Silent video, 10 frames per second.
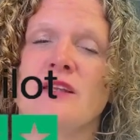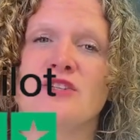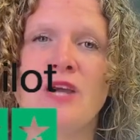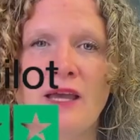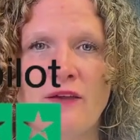
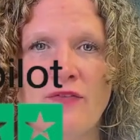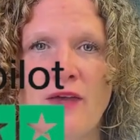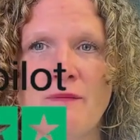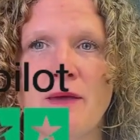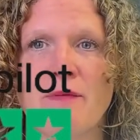Check if
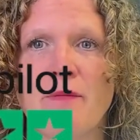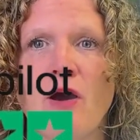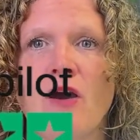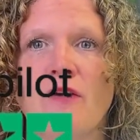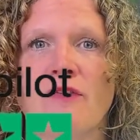they're maybe
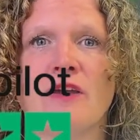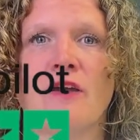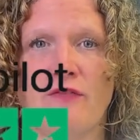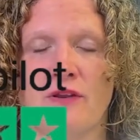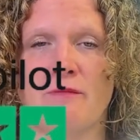part of a
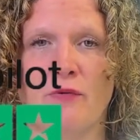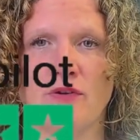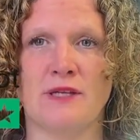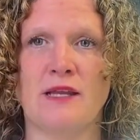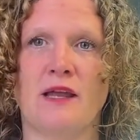governing
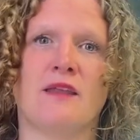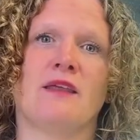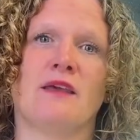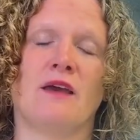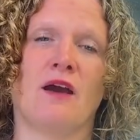body like
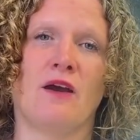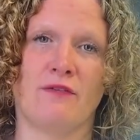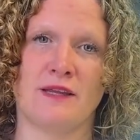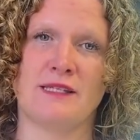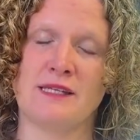the
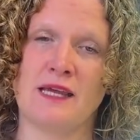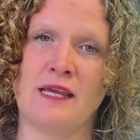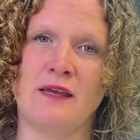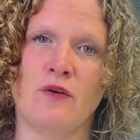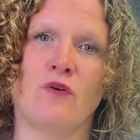
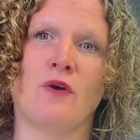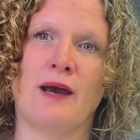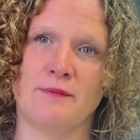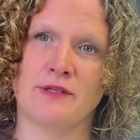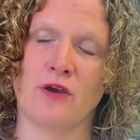REC or
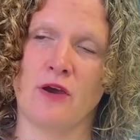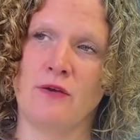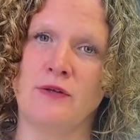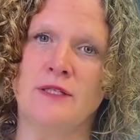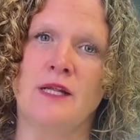
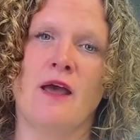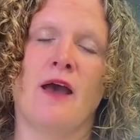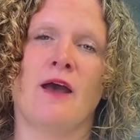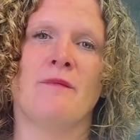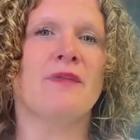APSCO.
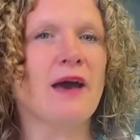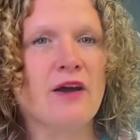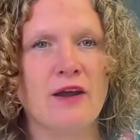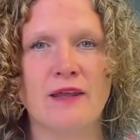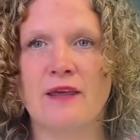That
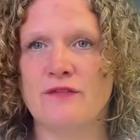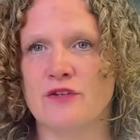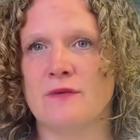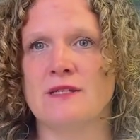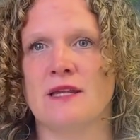kind of gives
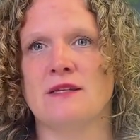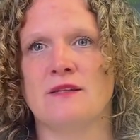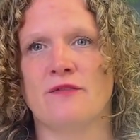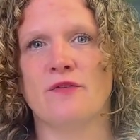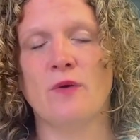you a sense
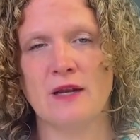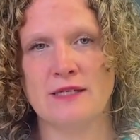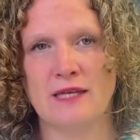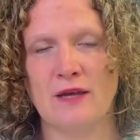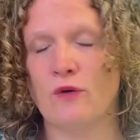of
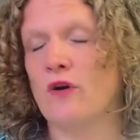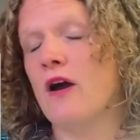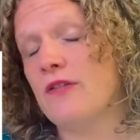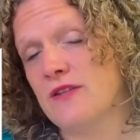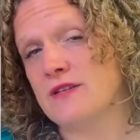quality or
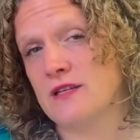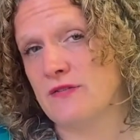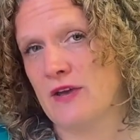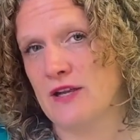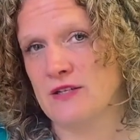other
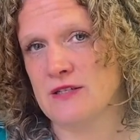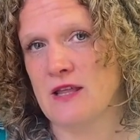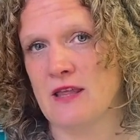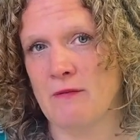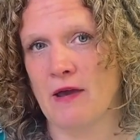certifications
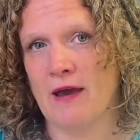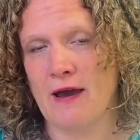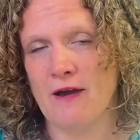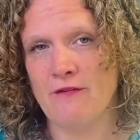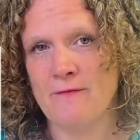that they might
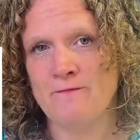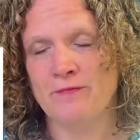have.